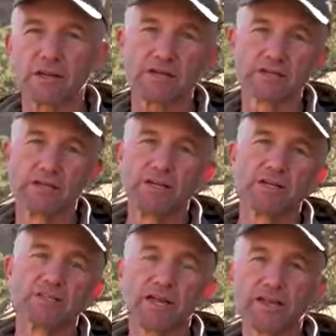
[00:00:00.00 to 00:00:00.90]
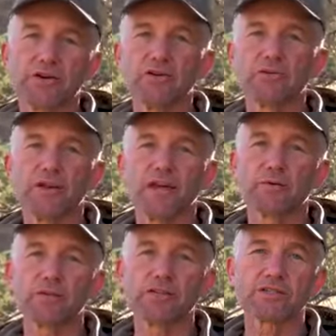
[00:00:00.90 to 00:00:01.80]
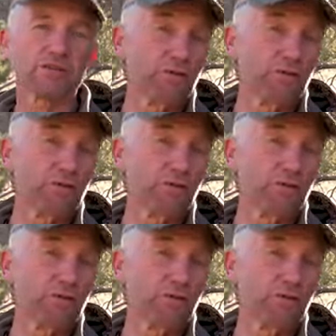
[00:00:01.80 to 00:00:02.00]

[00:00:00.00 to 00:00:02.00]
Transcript: So stay tuned, hang with us.